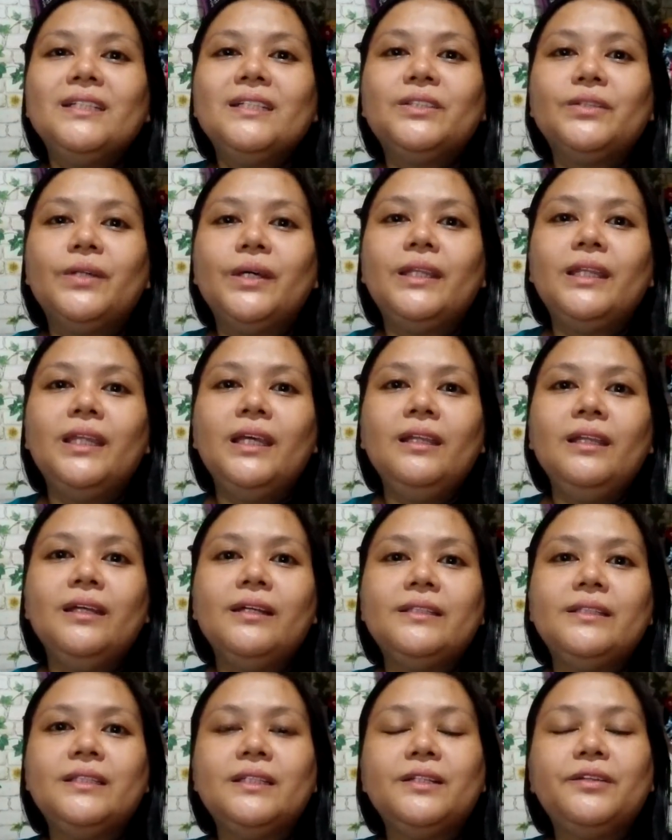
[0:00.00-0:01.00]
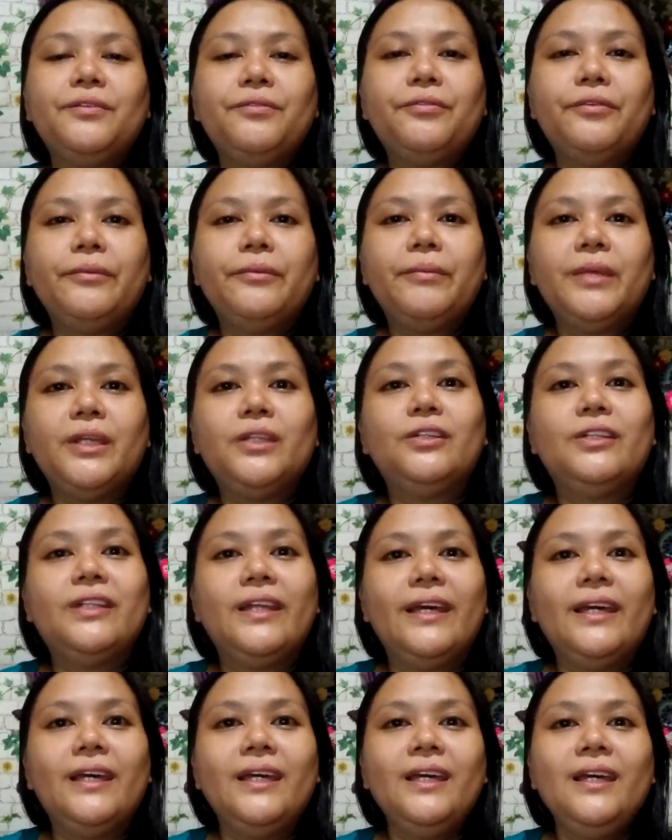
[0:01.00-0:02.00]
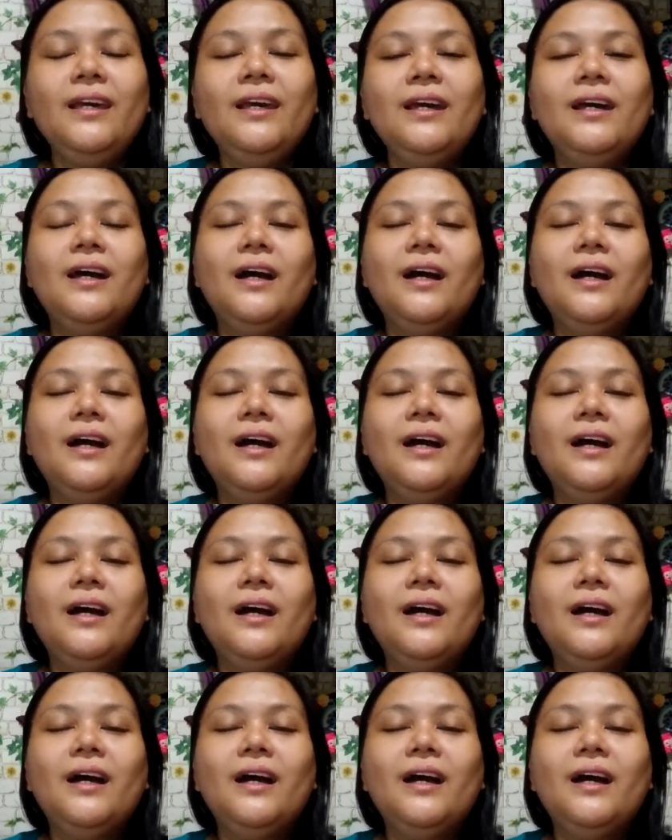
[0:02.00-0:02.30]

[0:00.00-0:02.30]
So I think that's it from me today.